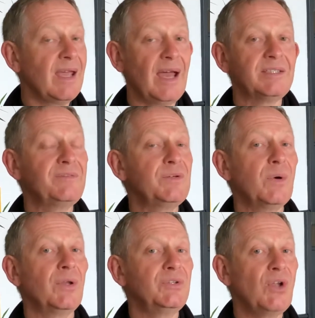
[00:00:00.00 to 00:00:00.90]
And if you
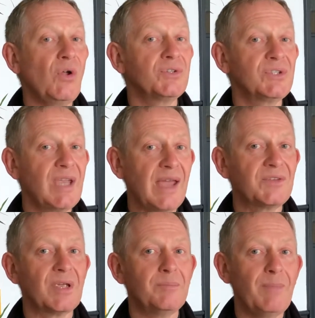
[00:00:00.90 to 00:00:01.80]
are not yet
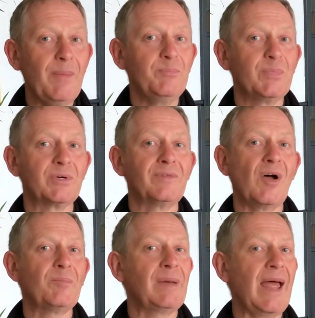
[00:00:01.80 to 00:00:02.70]
a member of
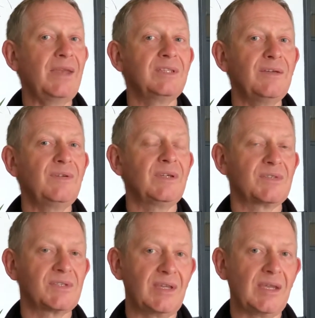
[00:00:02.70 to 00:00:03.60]
our plan giving
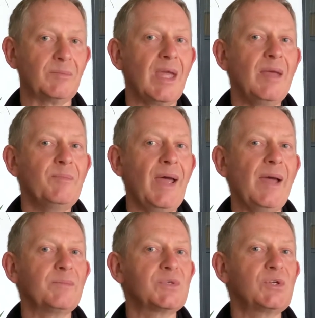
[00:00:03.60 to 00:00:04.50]
scheme,
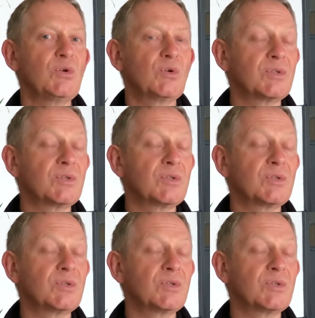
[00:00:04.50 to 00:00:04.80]
perhaps you could